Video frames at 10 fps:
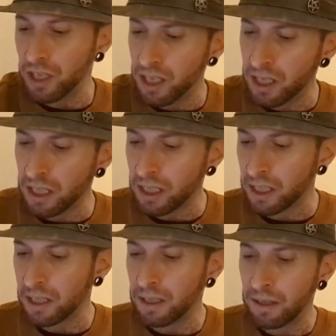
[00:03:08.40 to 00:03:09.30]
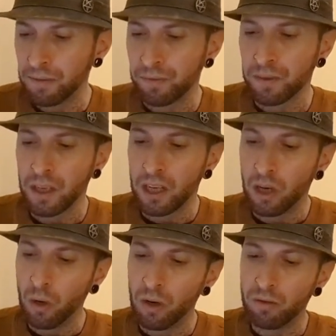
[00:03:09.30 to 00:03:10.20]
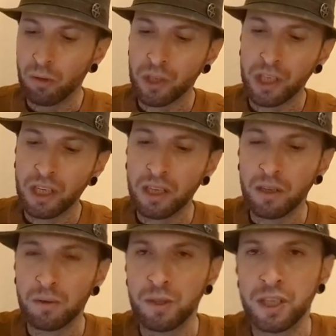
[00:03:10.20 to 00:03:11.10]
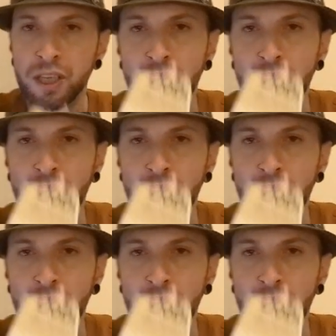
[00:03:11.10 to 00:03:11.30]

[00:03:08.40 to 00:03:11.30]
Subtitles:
year. Nolo Rossa, which is